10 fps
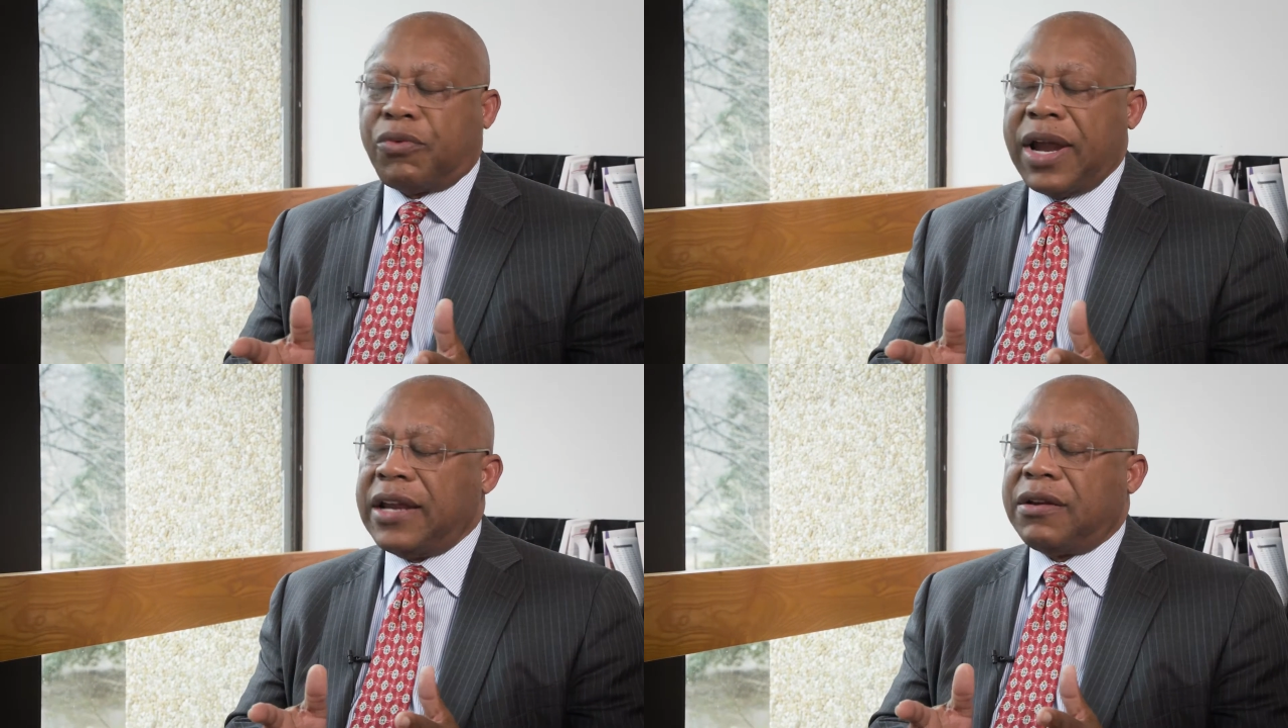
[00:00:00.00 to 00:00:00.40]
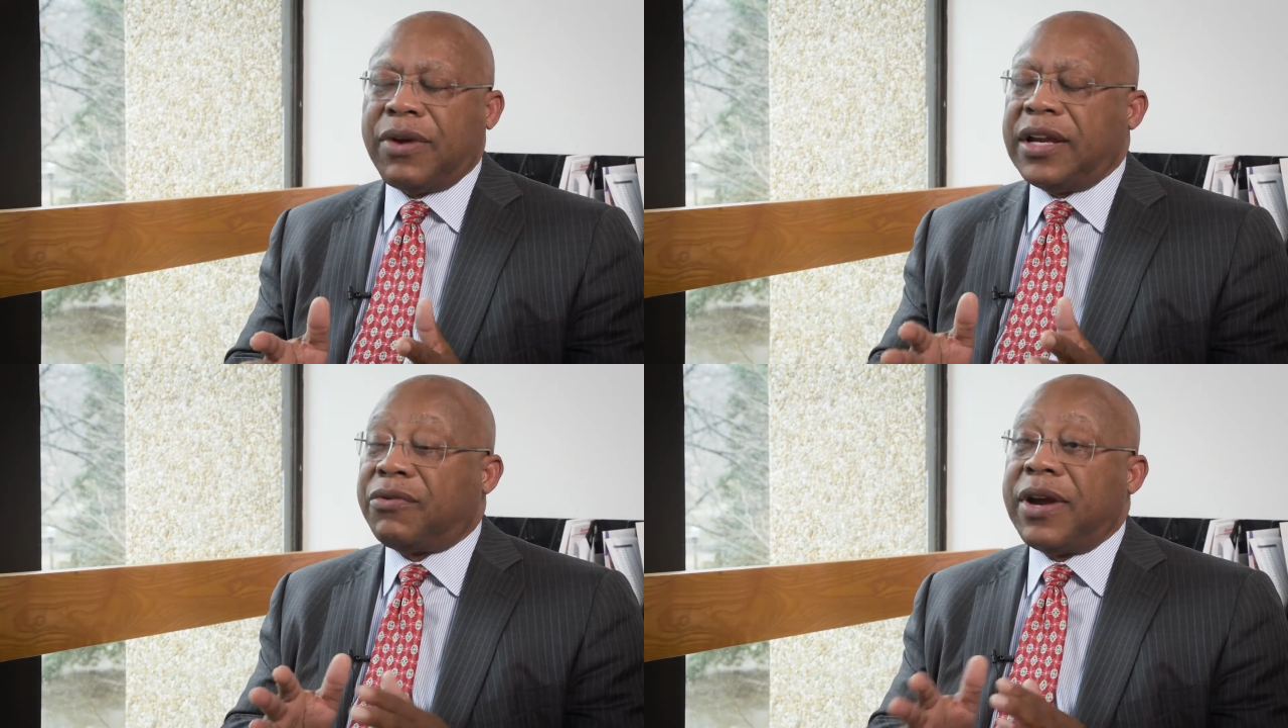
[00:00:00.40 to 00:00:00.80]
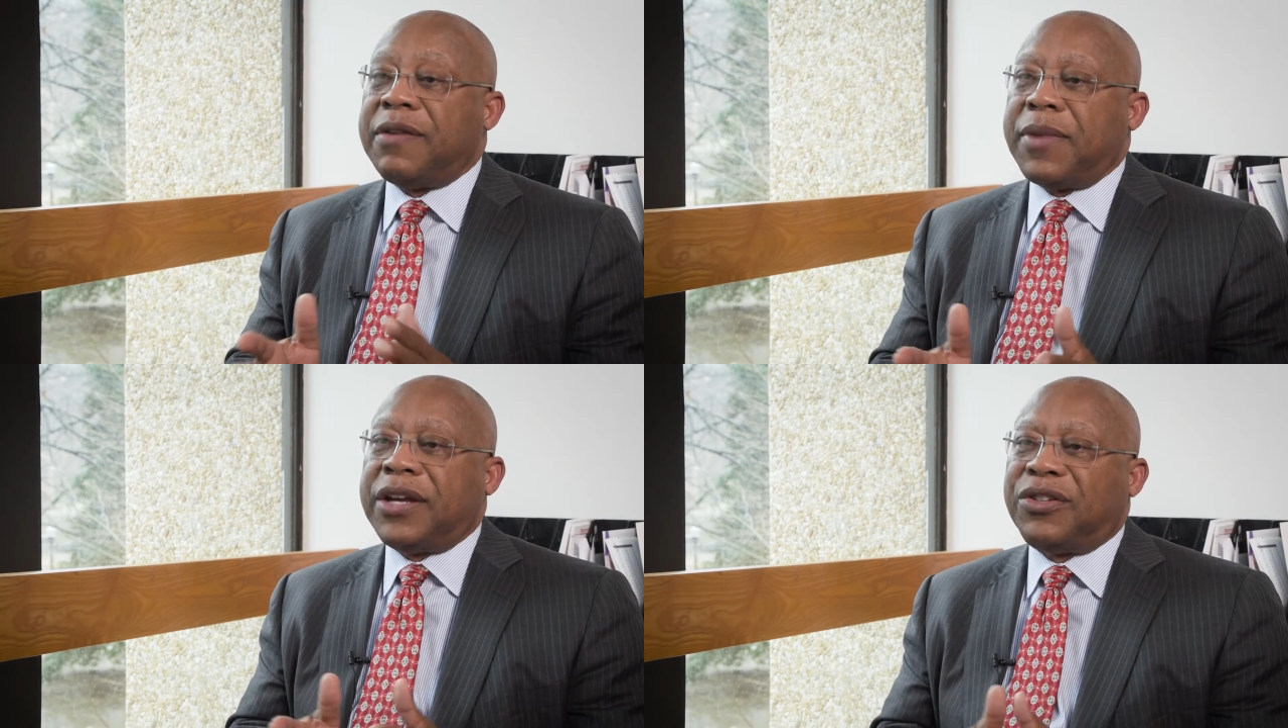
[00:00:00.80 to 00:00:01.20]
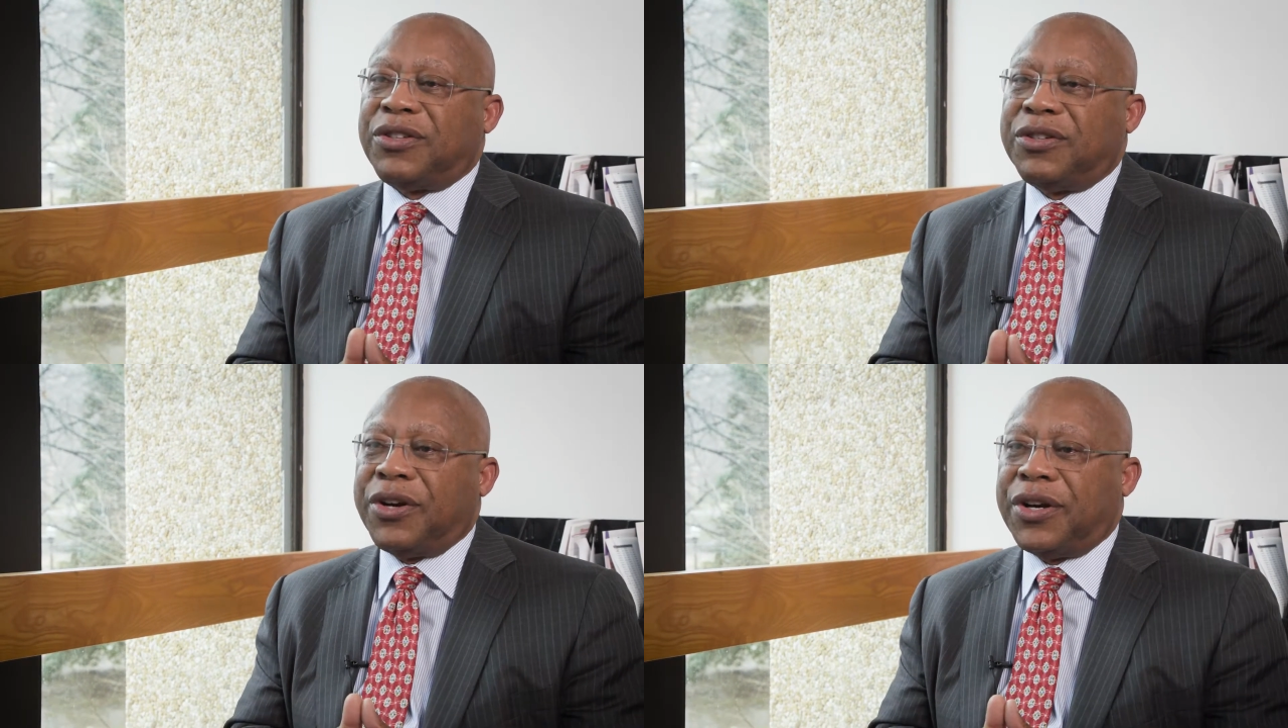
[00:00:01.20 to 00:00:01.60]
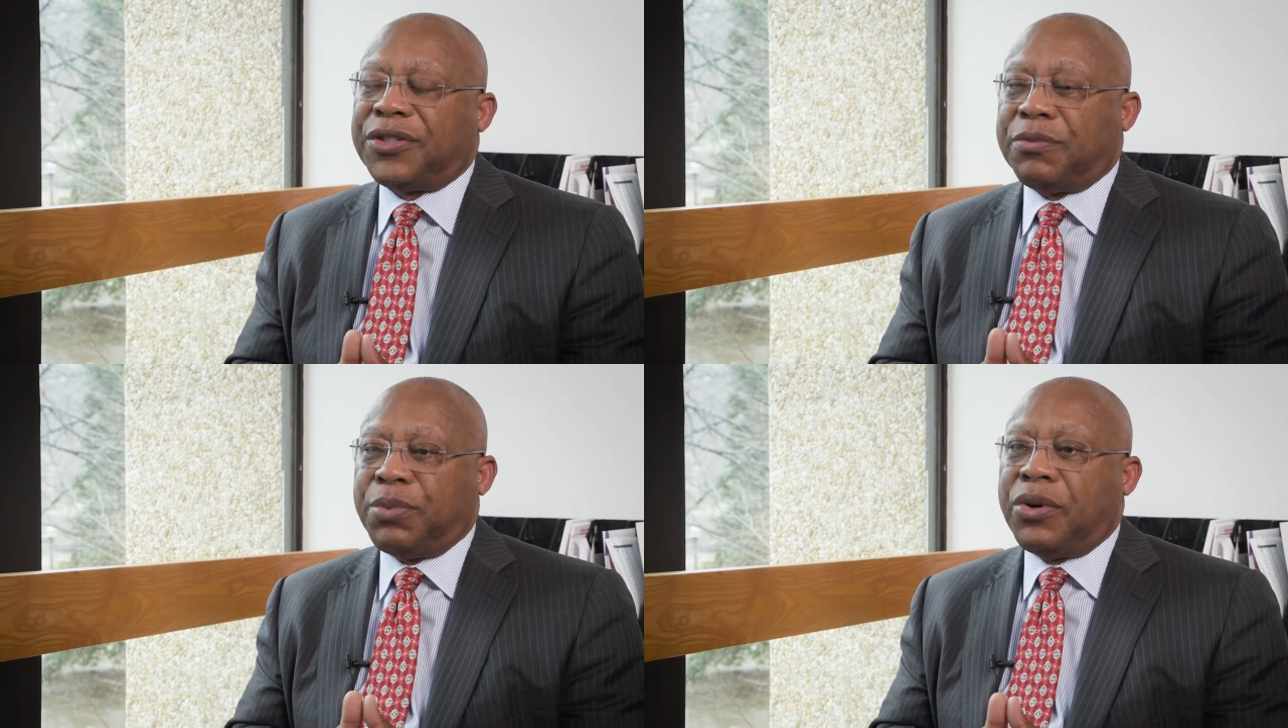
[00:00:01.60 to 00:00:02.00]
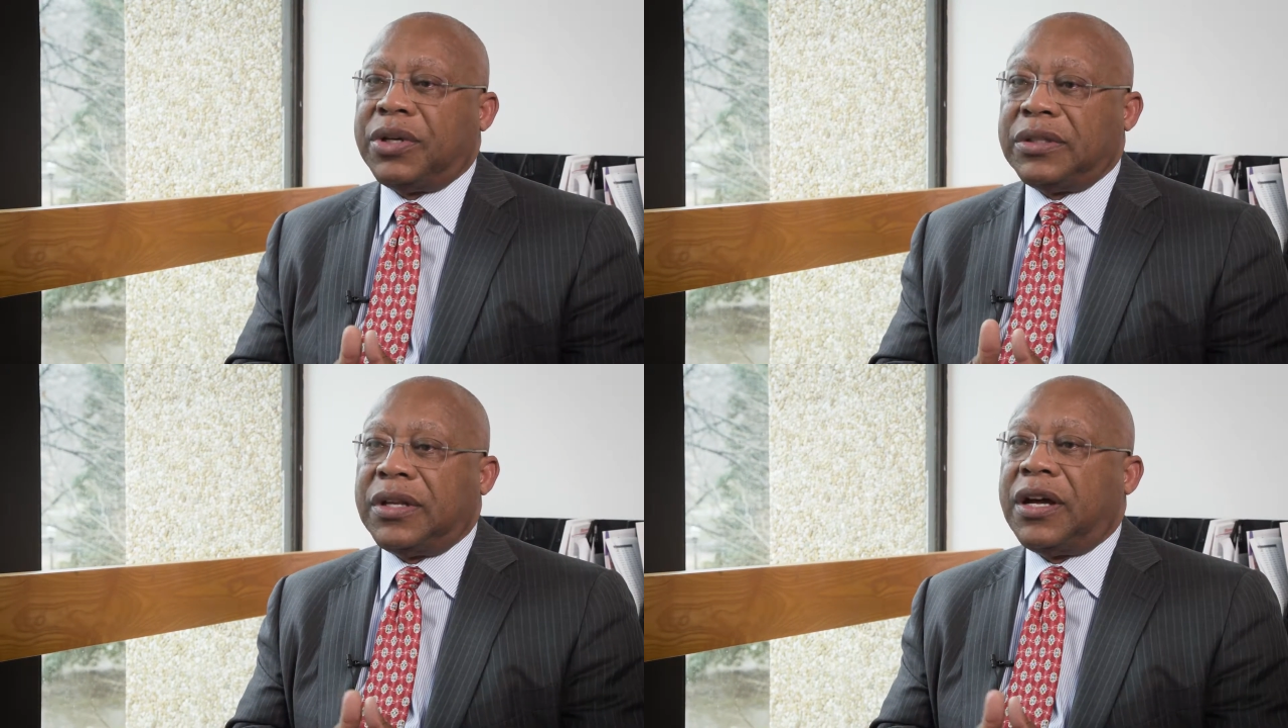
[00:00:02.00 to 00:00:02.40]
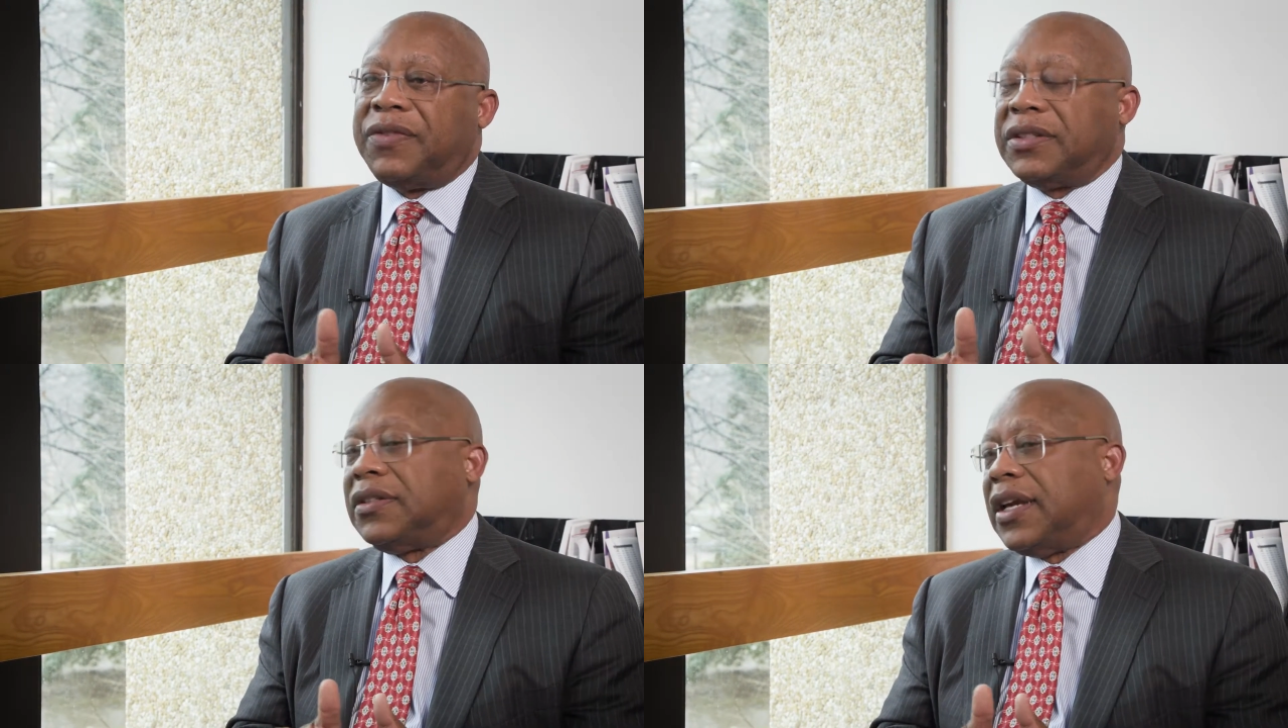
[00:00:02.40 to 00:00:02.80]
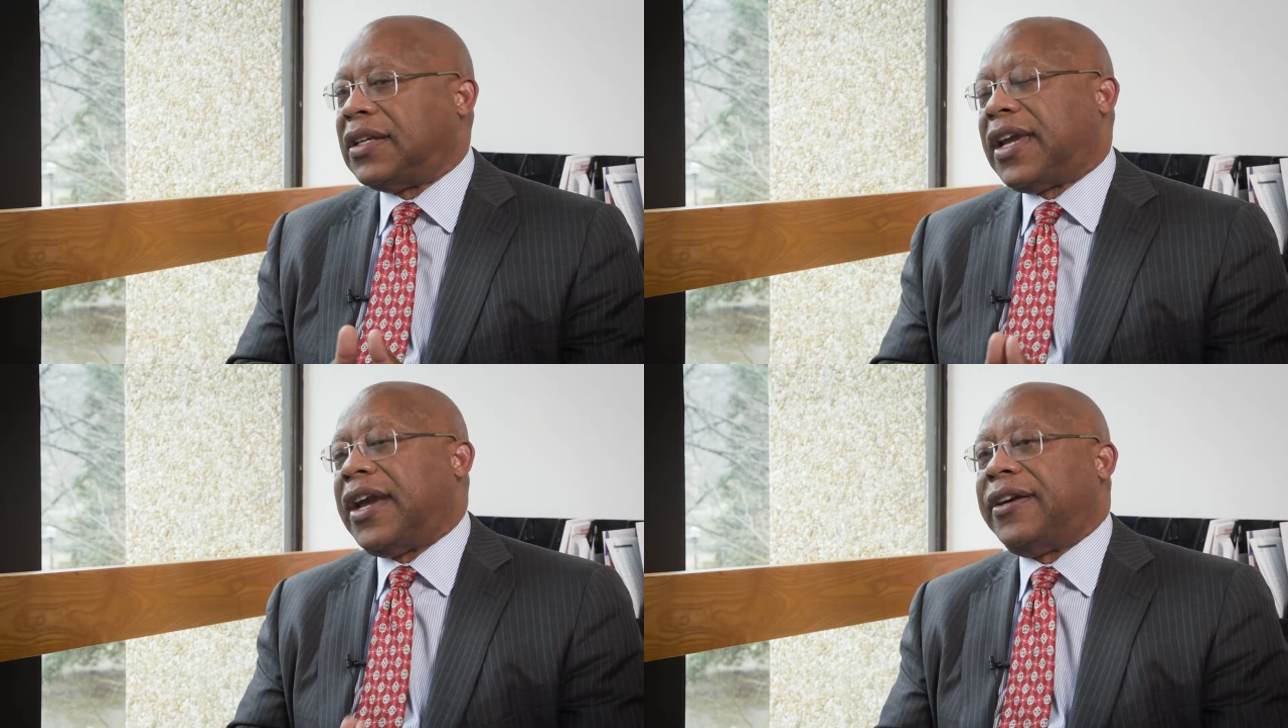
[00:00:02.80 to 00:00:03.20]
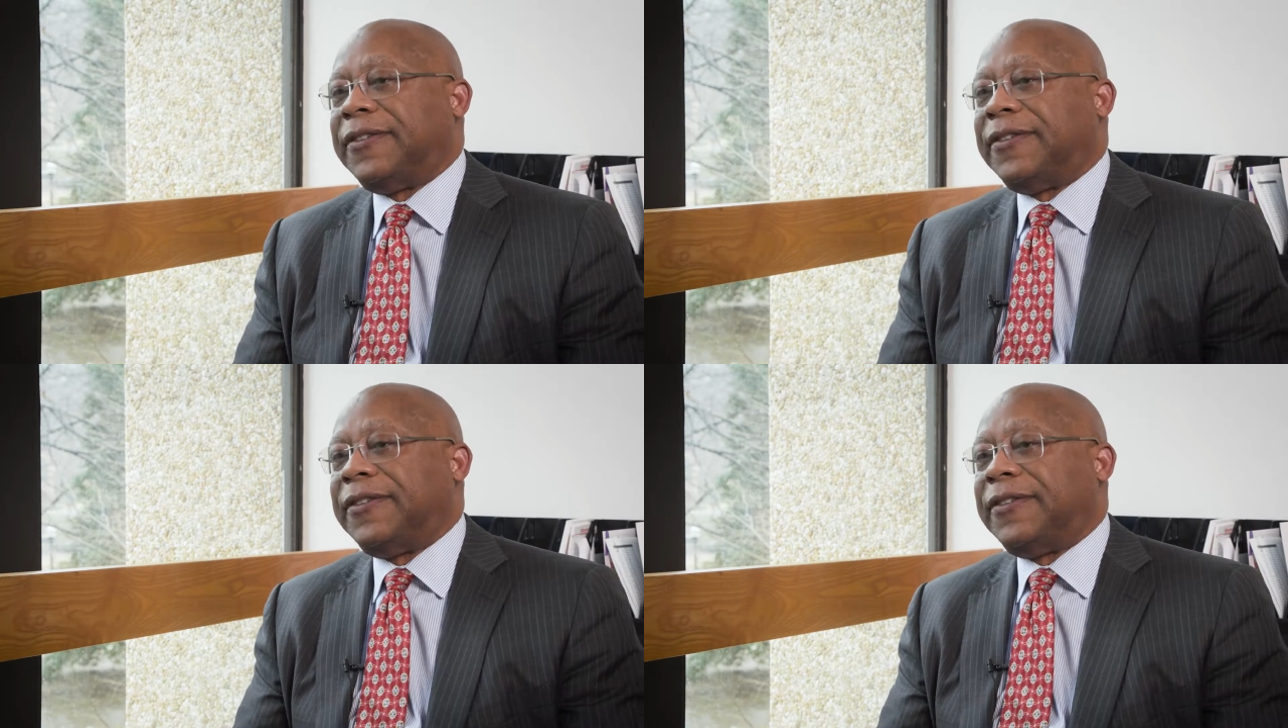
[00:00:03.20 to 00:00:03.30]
great measure to her support and love and care.